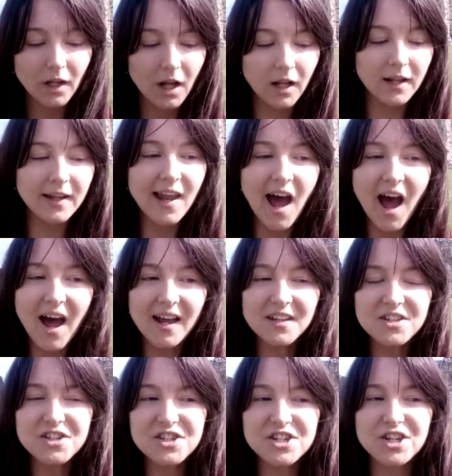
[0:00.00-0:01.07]
learn
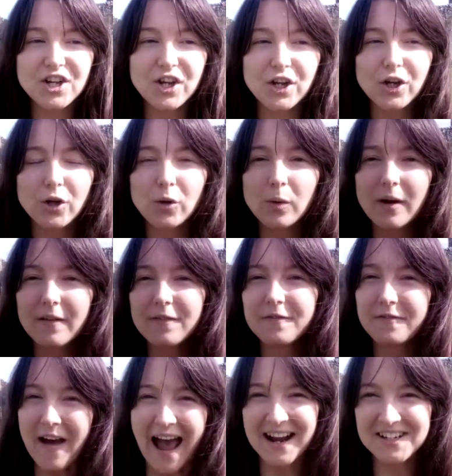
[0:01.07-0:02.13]
to
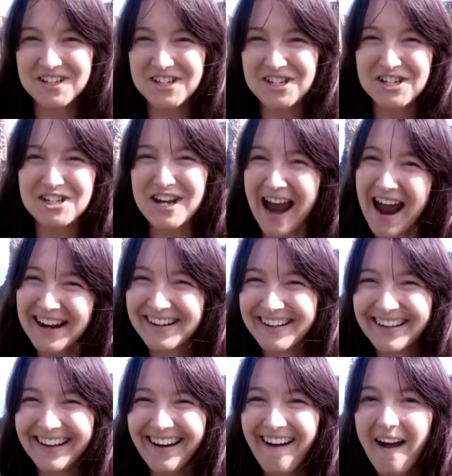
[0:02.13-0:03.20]
fact
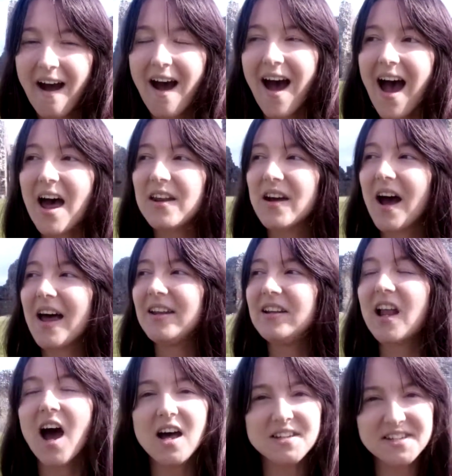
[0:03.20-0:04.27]
check and
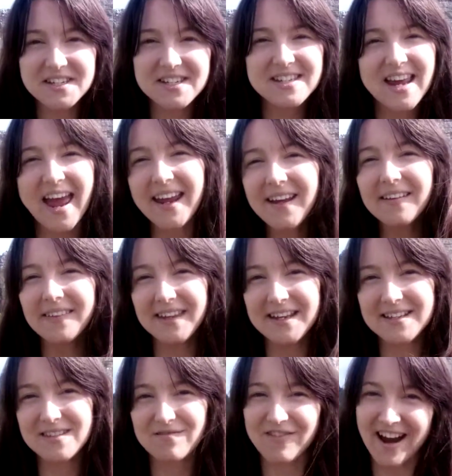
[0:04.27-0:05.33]
learn to take
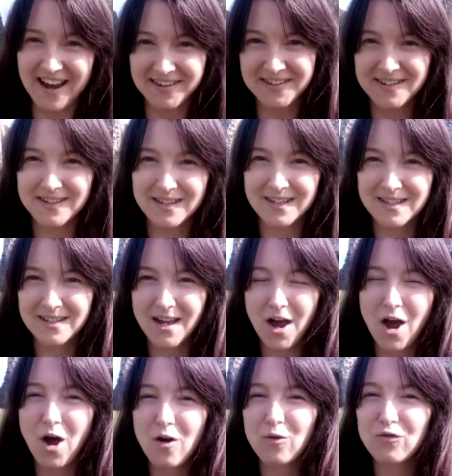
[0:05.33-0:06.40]
these risks
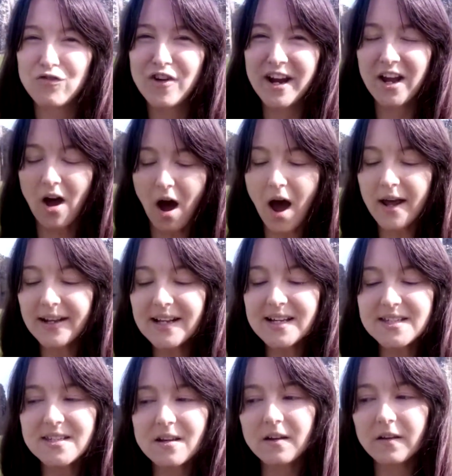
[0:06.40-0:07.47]

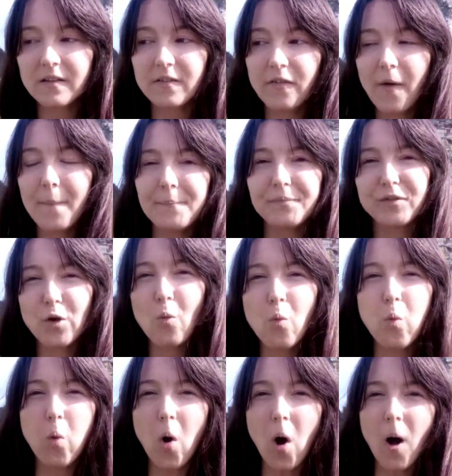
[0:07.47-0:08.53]
regardless of
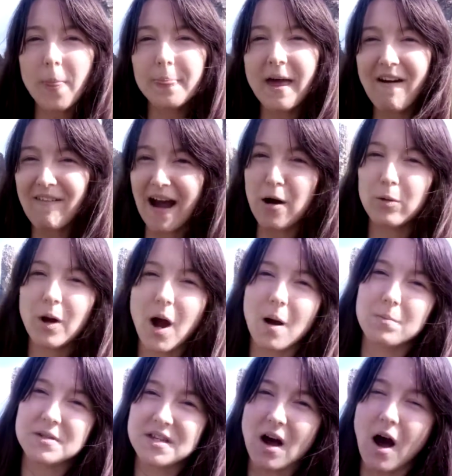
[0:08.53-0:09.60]
what their
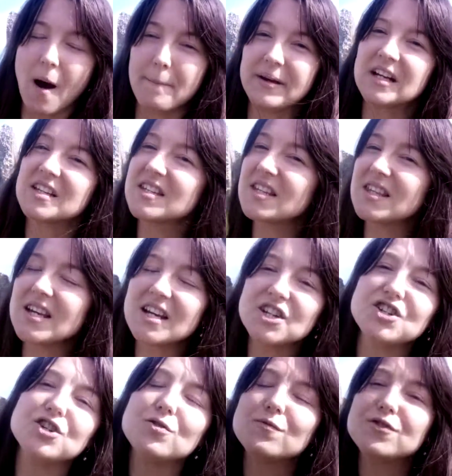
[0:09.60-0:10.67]
outcomes are, because the thing
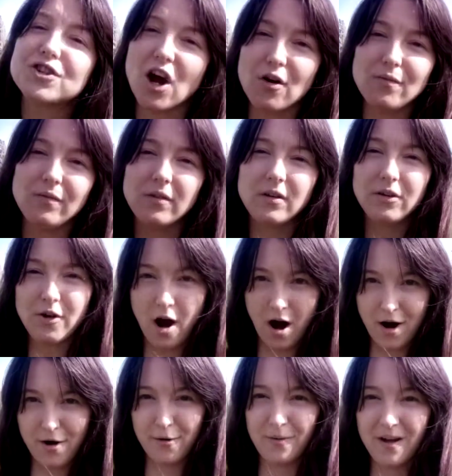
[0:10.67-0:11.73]
is you don't know.
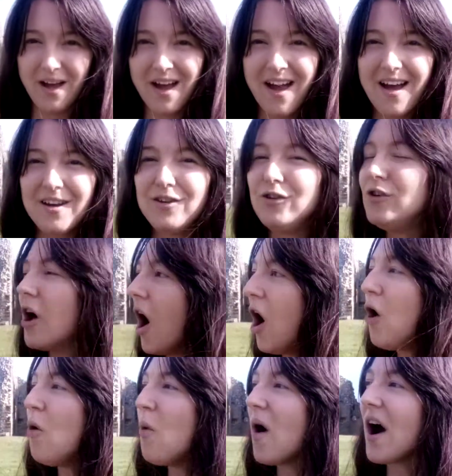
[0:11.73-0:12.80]

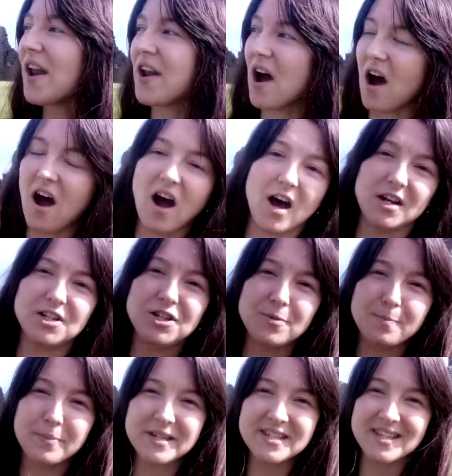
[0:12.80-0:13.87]
No one 100%
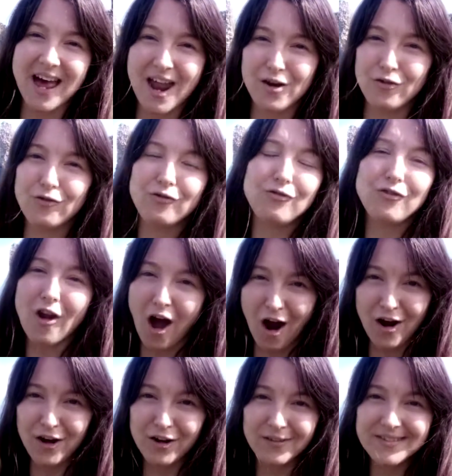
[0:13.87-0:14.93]

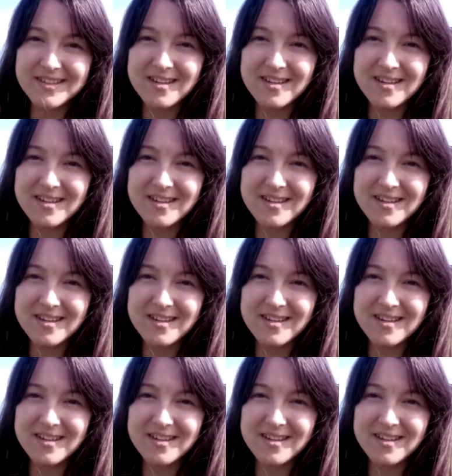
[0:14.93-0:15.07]
knows